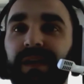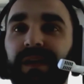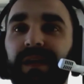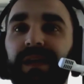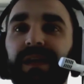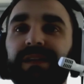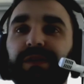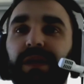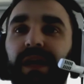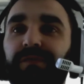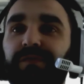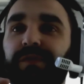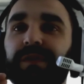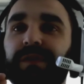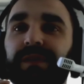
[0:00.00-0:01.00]
So
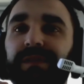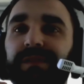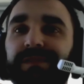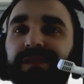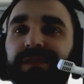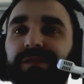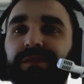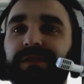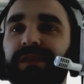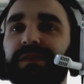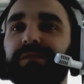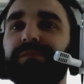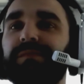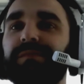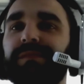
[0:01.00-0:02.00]
every single
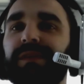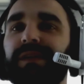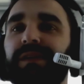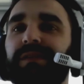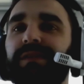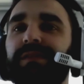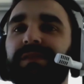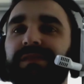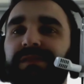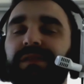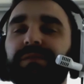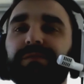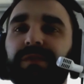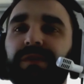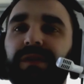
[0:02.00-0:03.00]
team did the
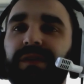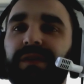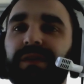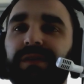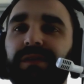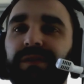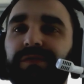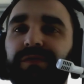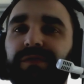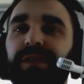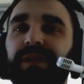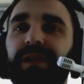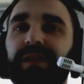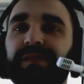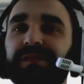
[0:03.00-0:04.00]
same work of
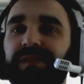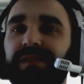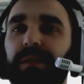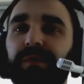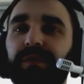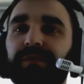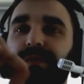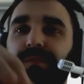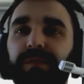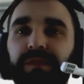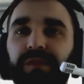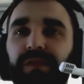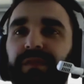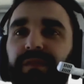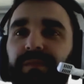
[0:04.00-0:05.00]
creating a stub of the
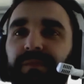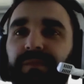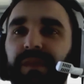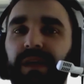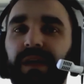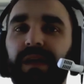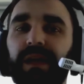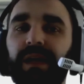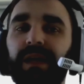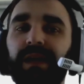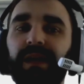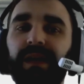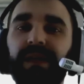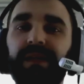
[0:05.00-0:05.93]
monolith. And the